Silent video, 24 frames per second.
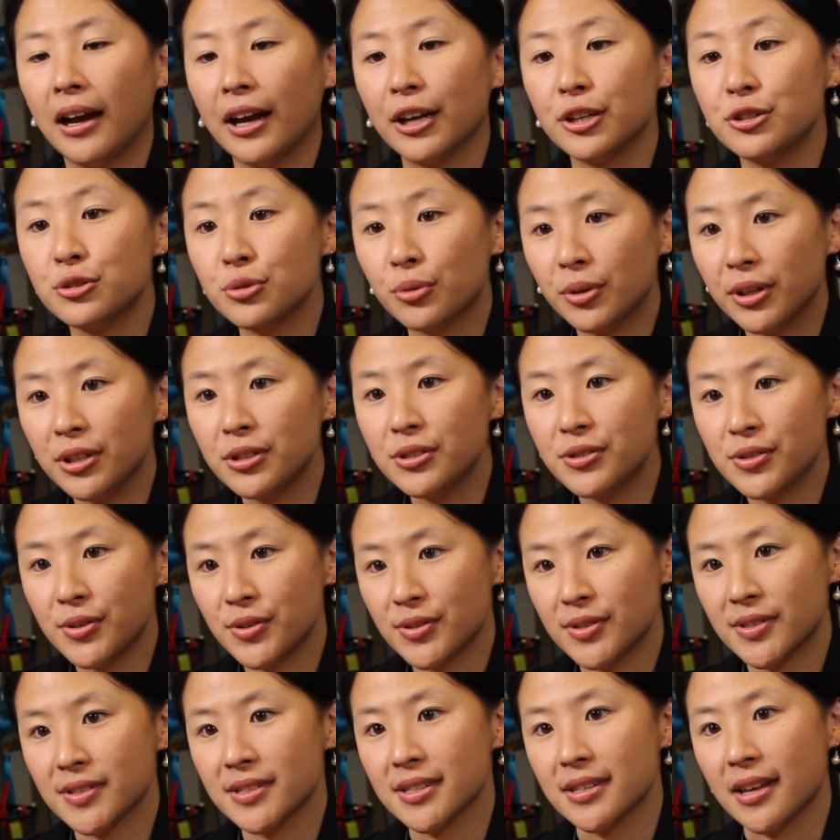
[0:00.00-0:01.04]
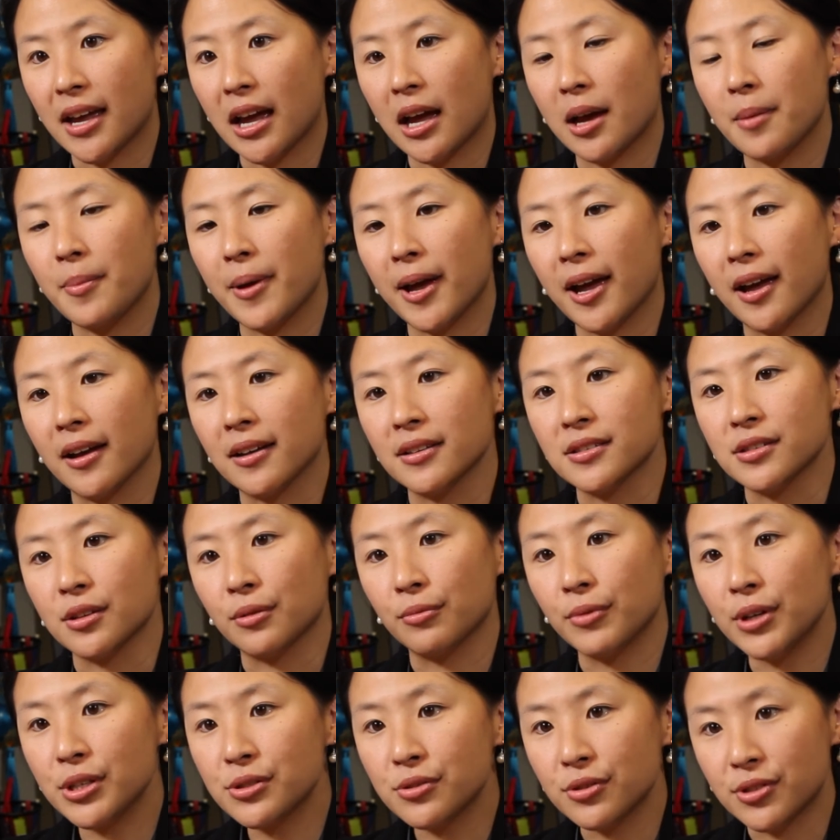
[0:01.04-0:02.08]
I joined Susan's lab as
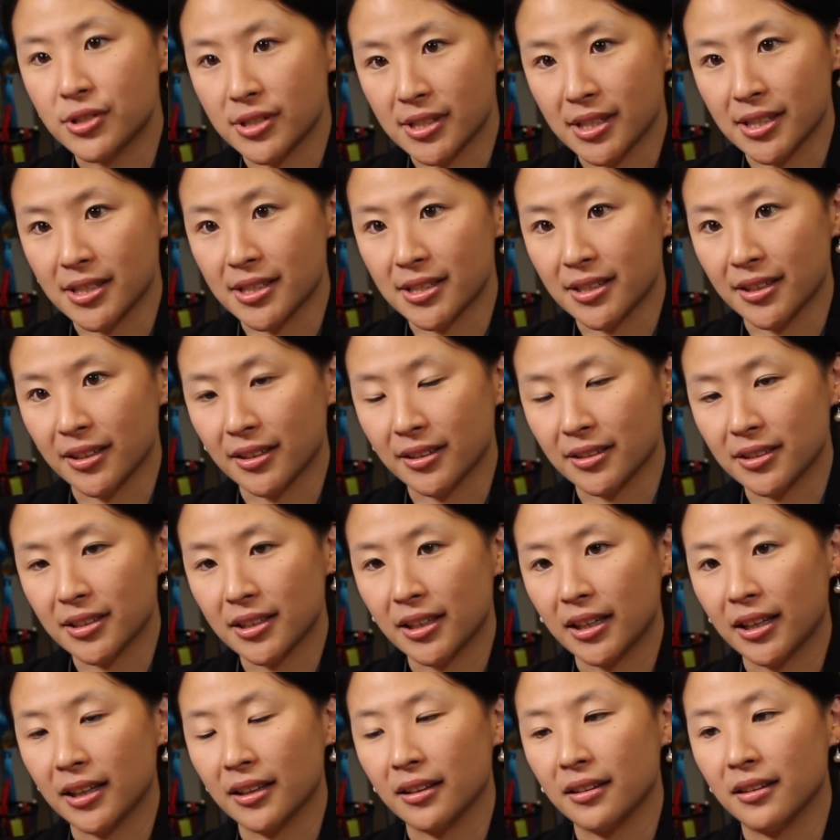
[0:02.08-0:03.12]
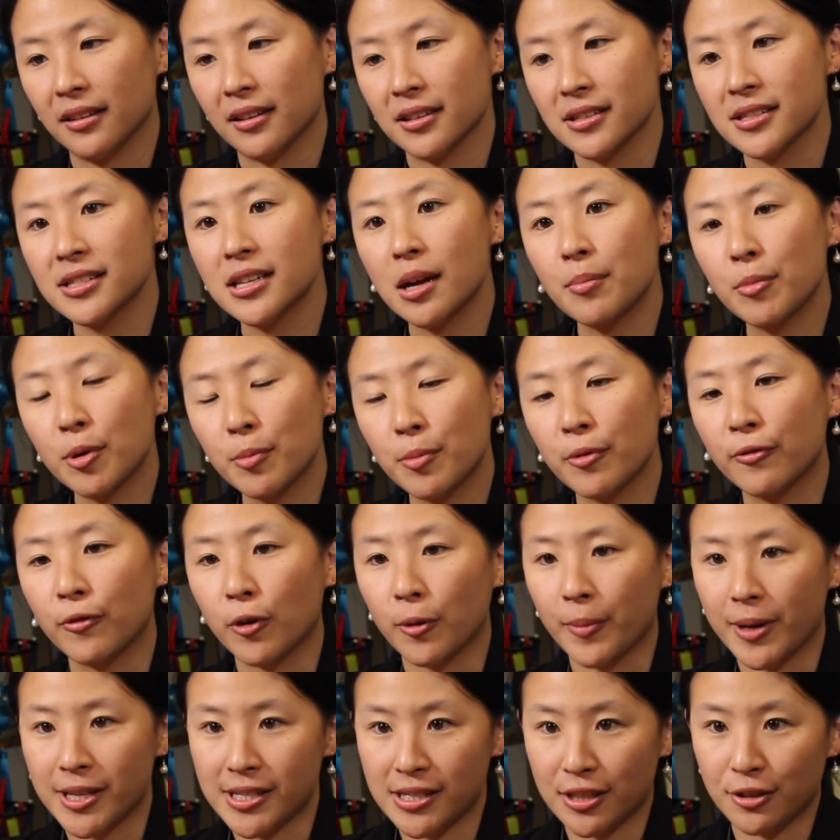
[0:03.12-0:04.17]
a research assistant in the summer
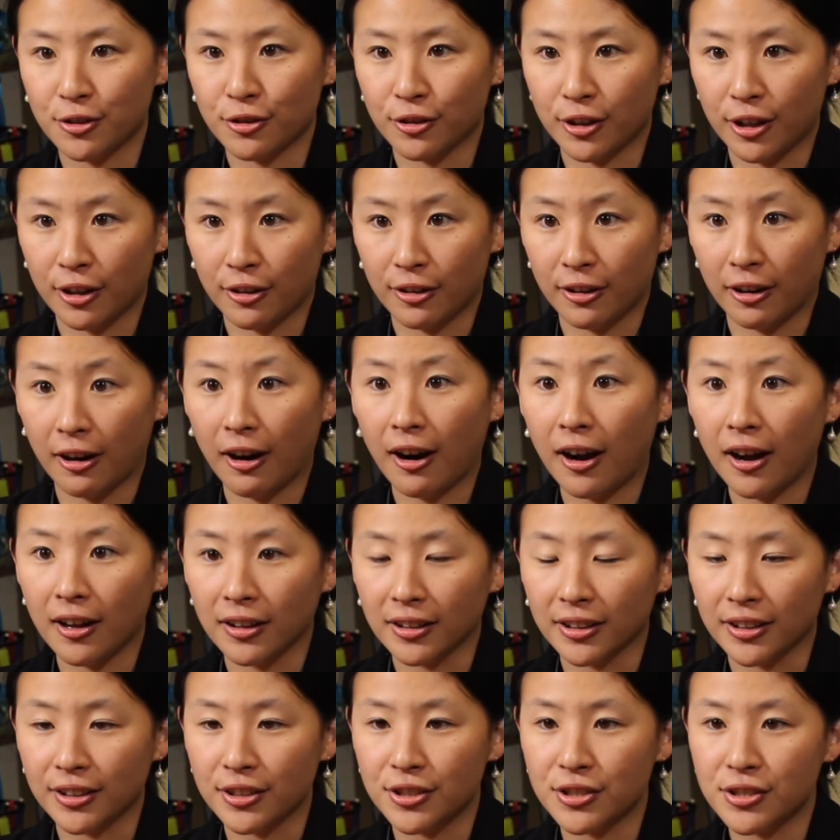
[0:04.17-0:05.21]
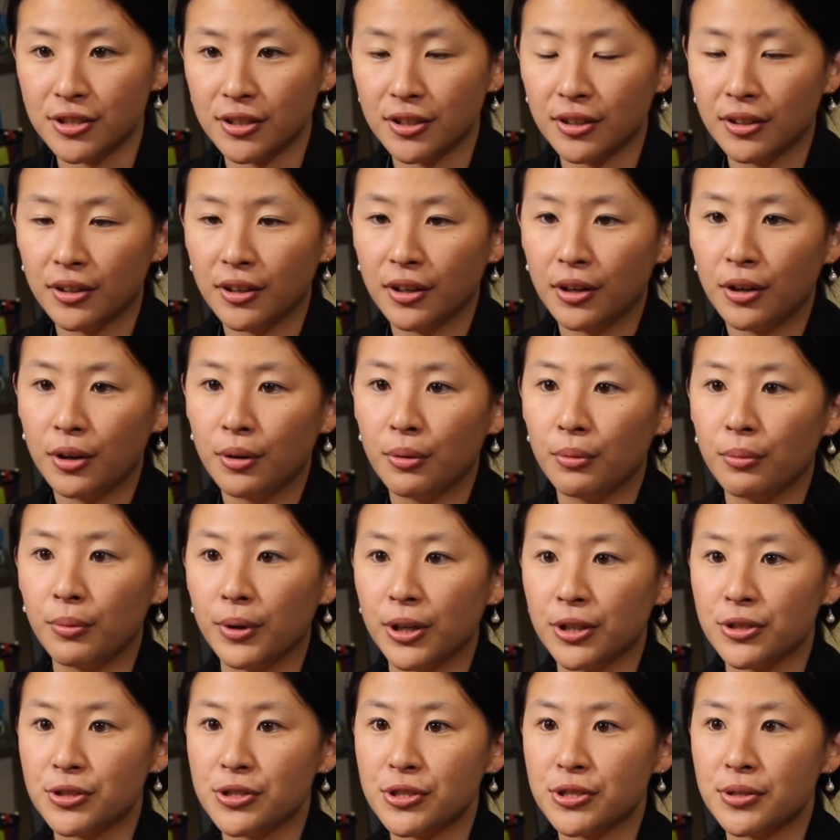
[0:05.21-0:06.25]
before my senior year in college
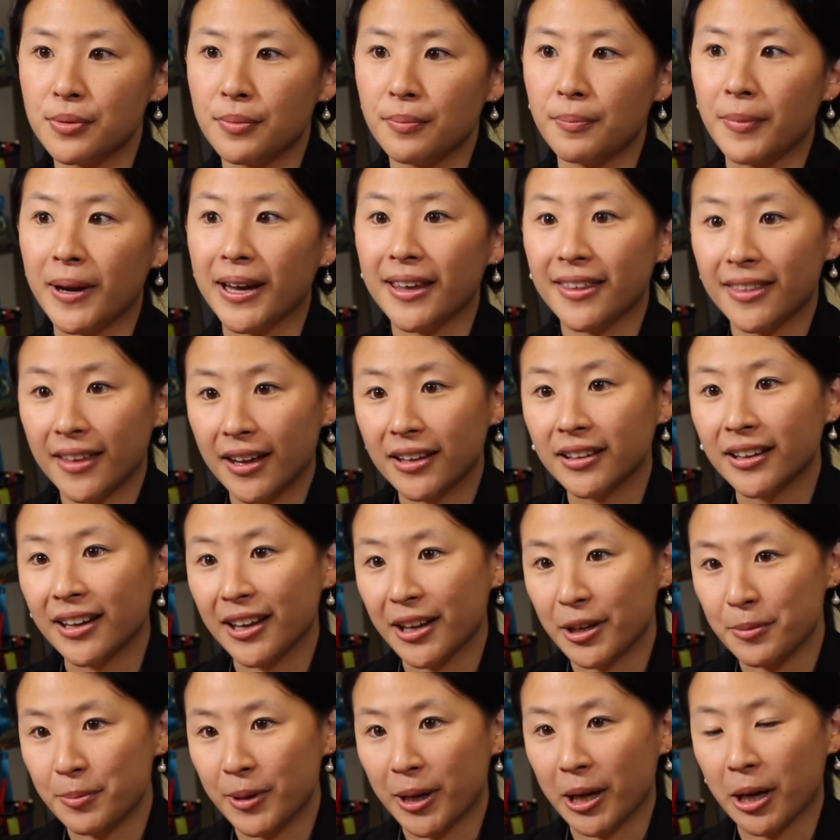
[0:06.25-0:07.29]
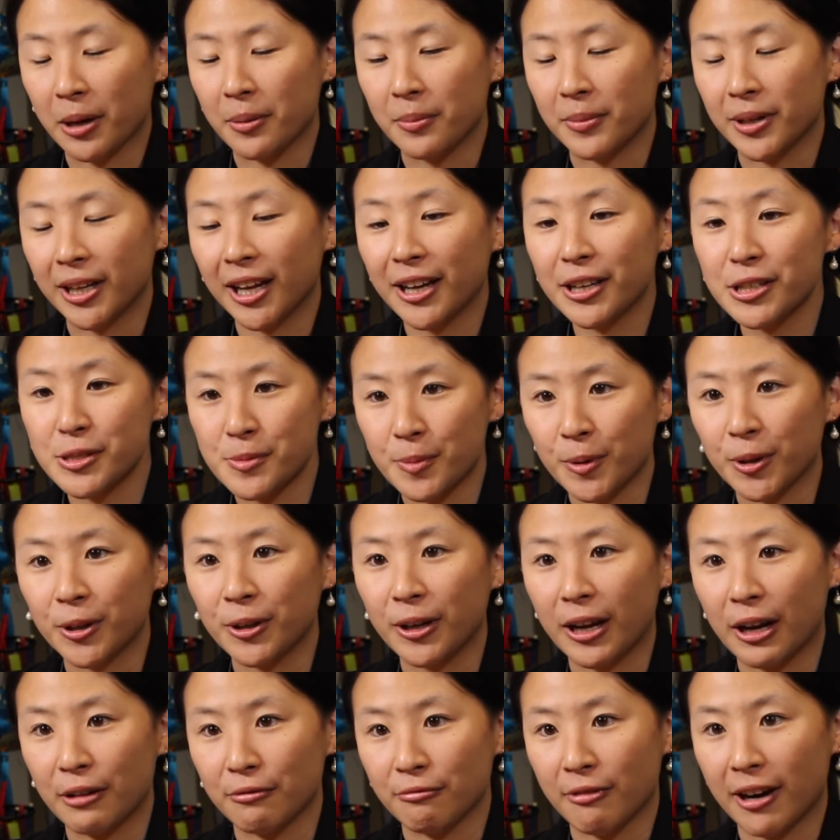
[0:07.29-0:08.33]
which by then I had become an
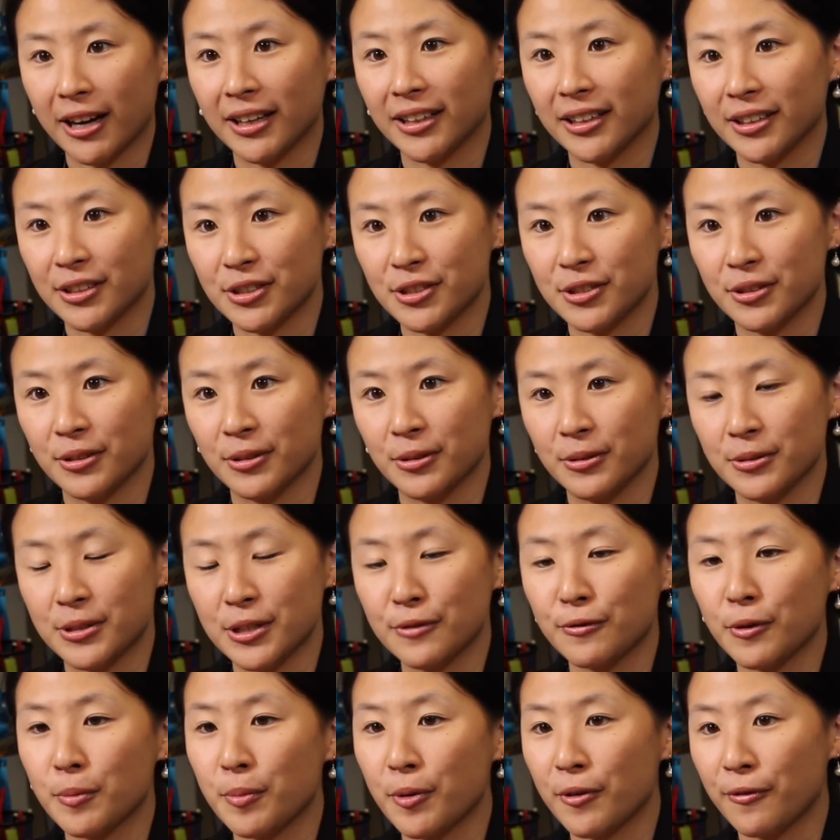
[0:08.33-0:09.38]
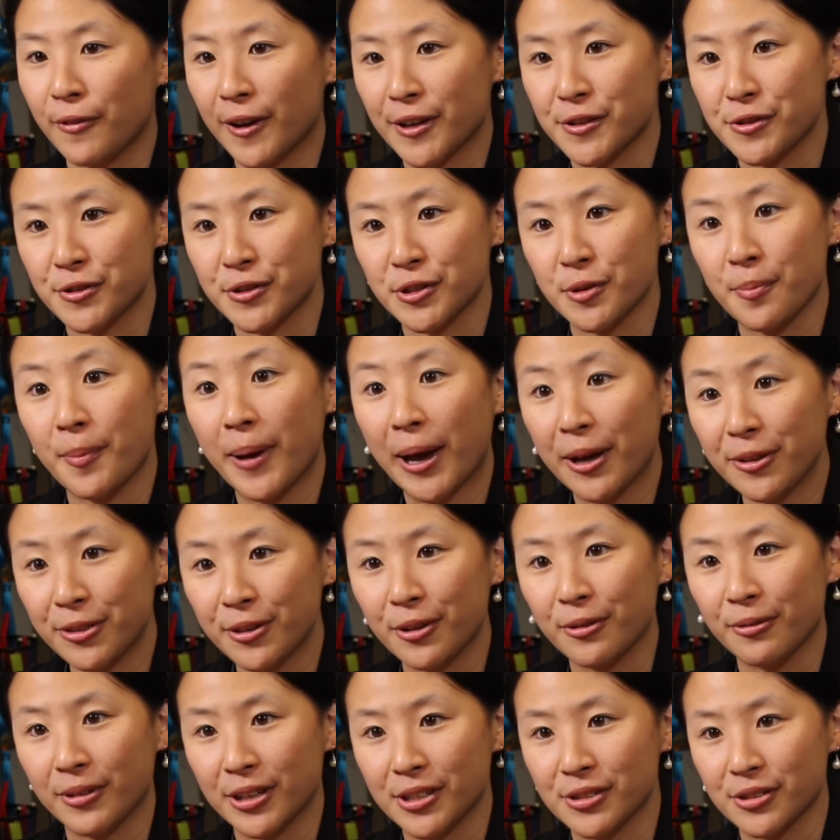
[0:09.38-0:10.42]
expert at writing to different professors about
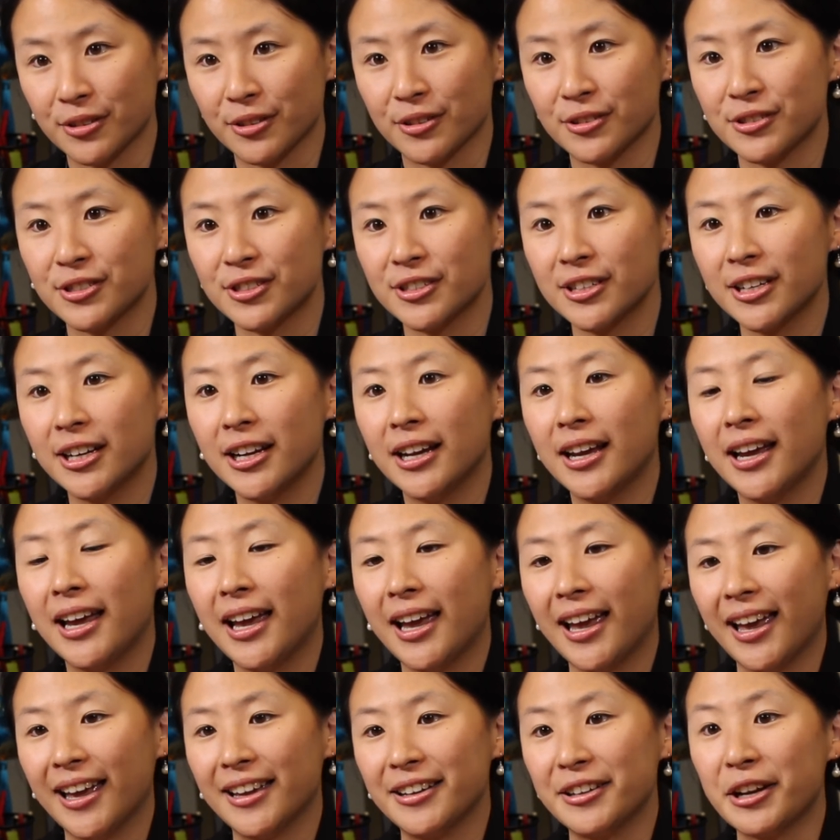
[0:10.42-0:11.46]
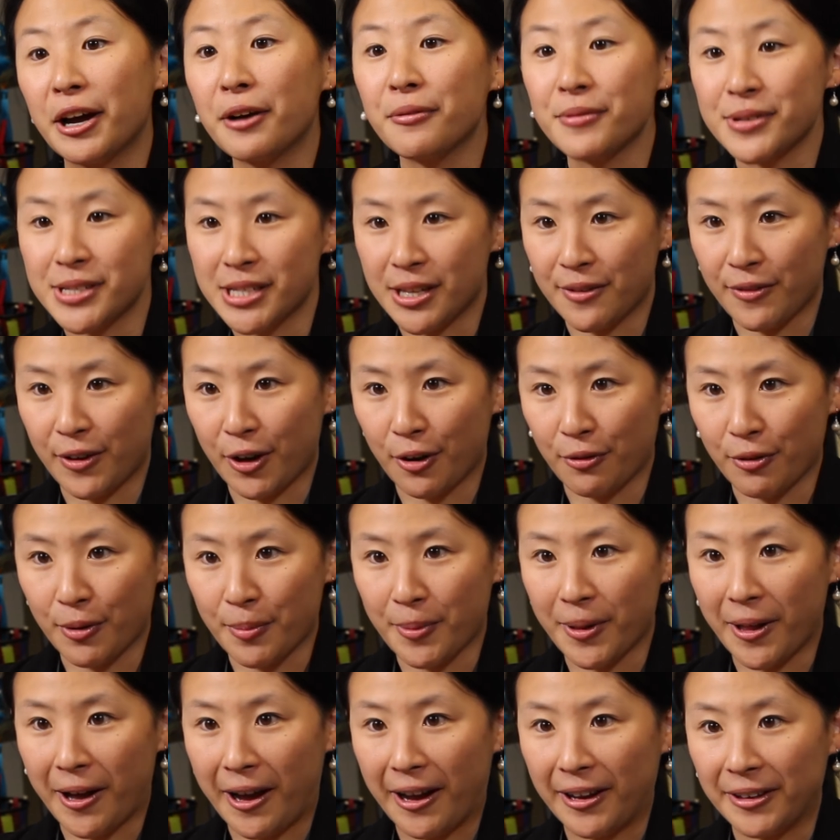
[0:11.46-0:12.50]
their research and not receiving a
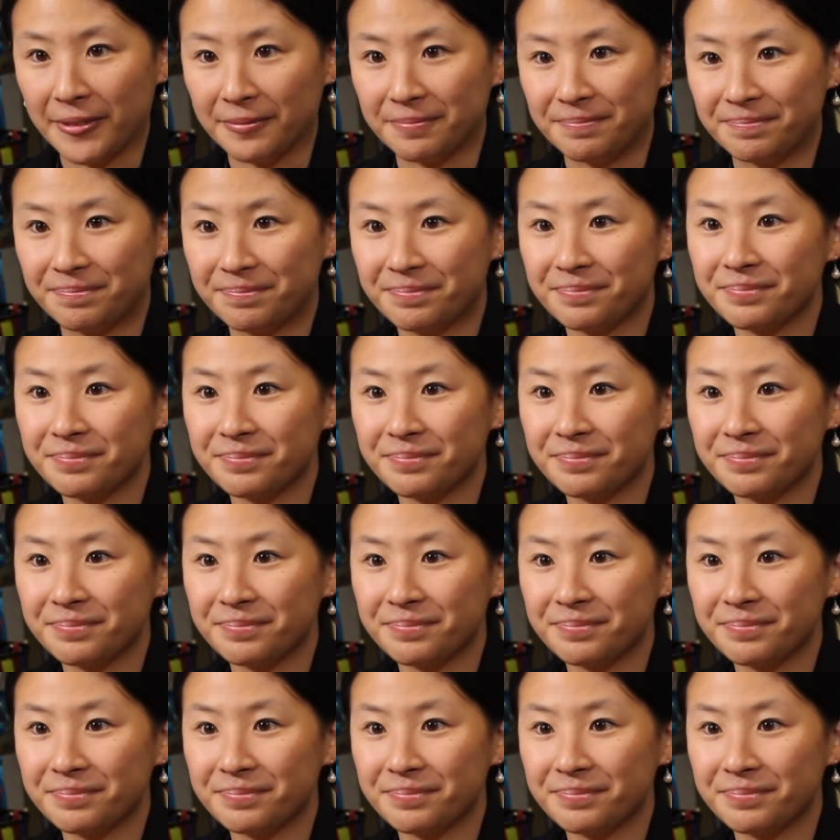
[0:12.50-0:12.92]
reply.